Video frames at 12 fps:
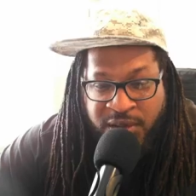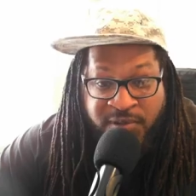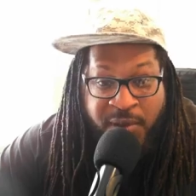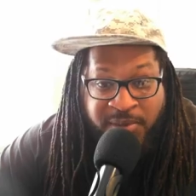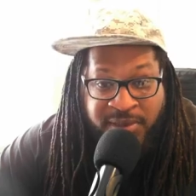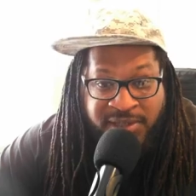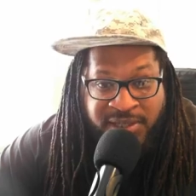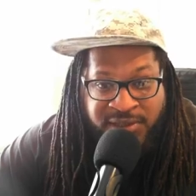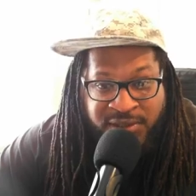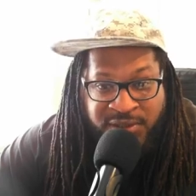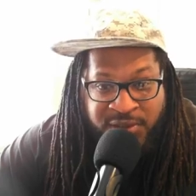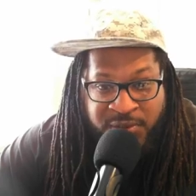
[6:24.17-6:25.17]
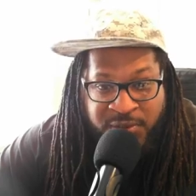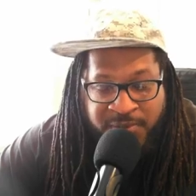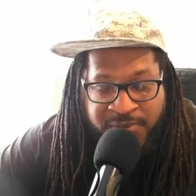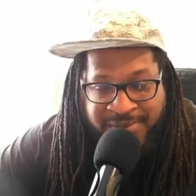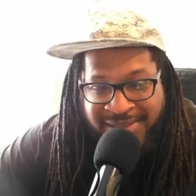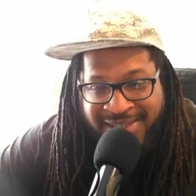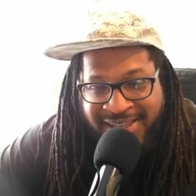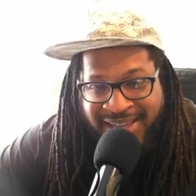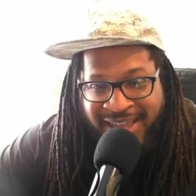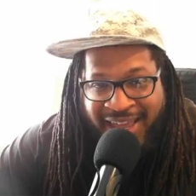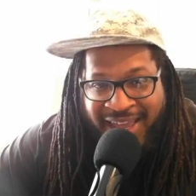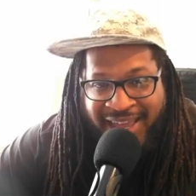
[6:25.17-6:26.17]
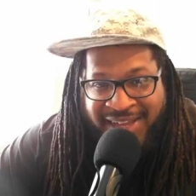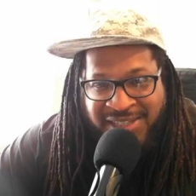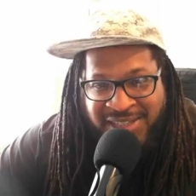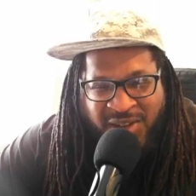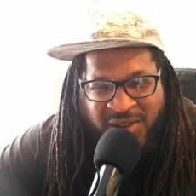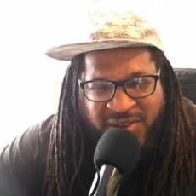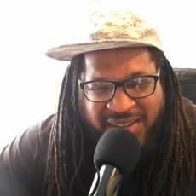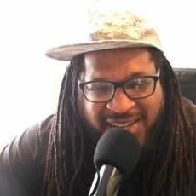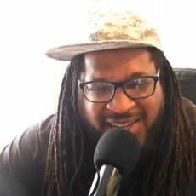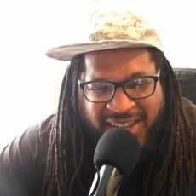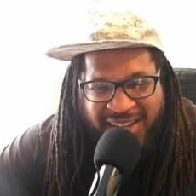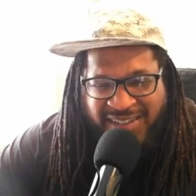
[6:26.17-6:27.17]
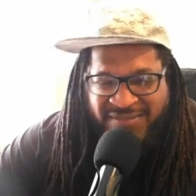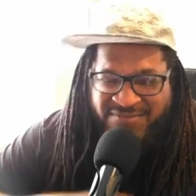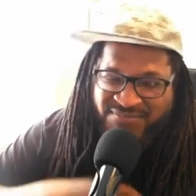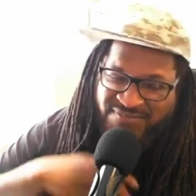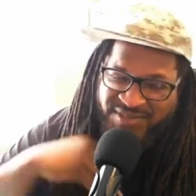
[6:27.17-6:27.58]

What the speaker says: represents you. And don't get kind of,